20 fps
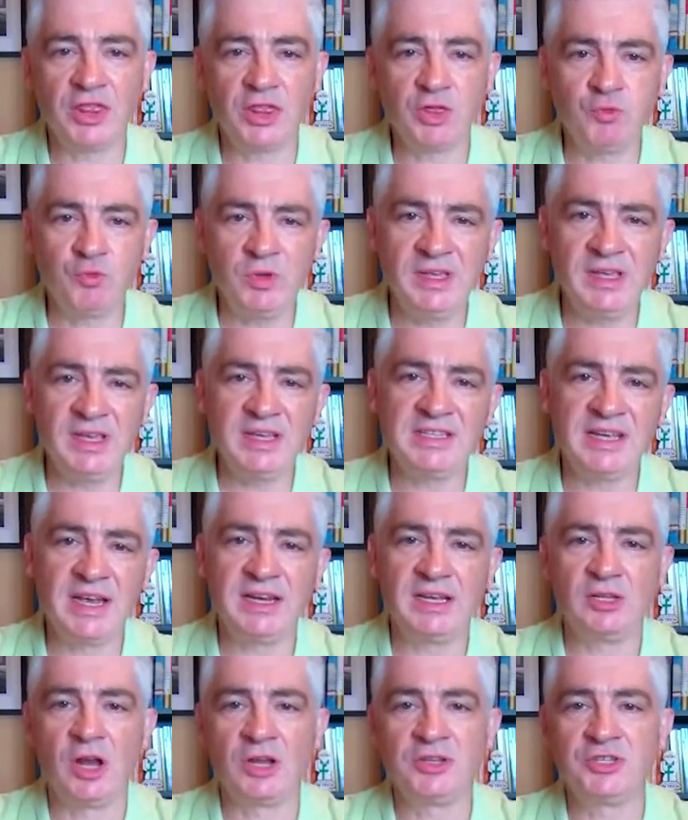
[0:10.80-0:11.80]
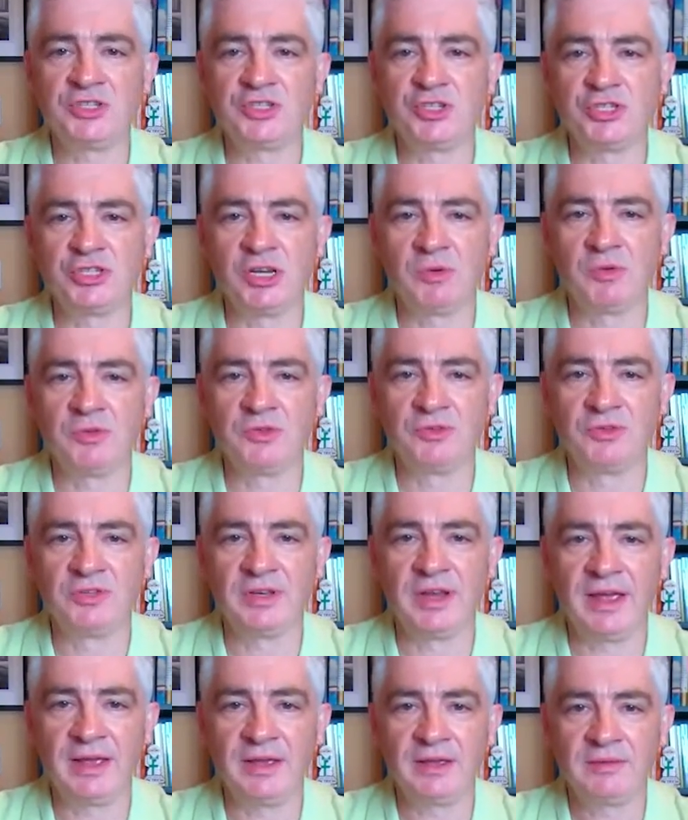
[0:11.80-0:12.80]
three exciting launches to share with you
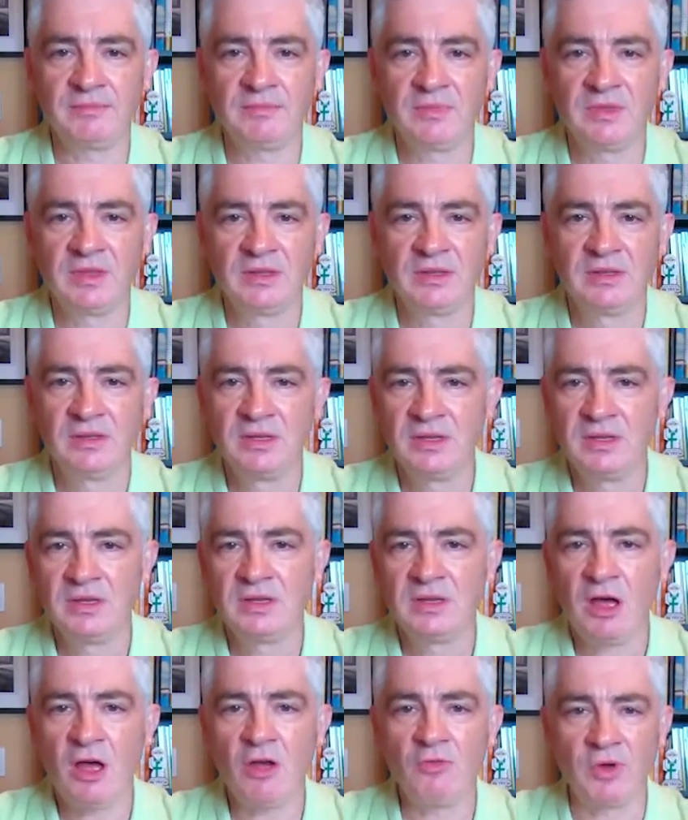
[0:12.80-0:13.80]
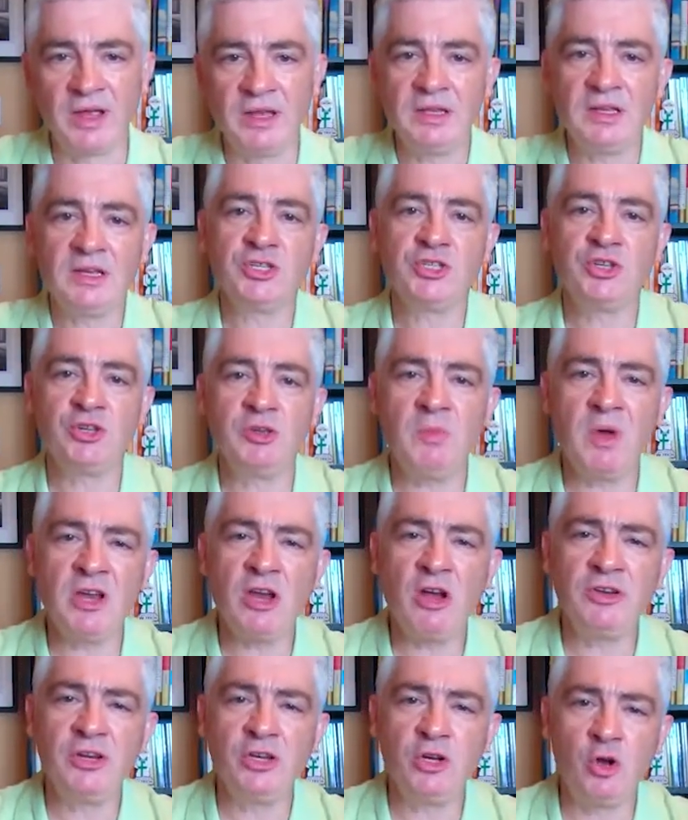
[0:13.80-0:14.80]
today. All right, so you might
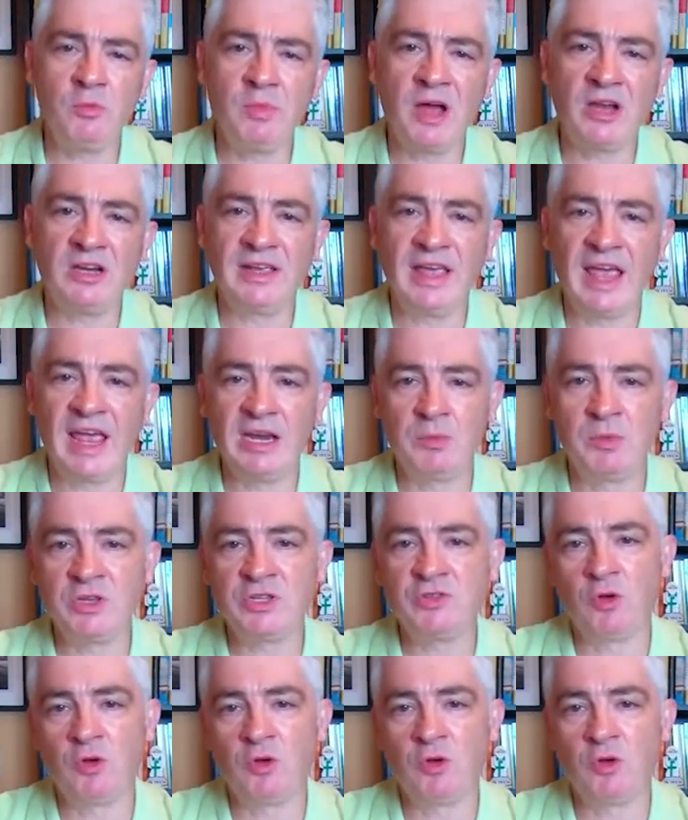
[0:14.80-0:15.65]
already know about AWS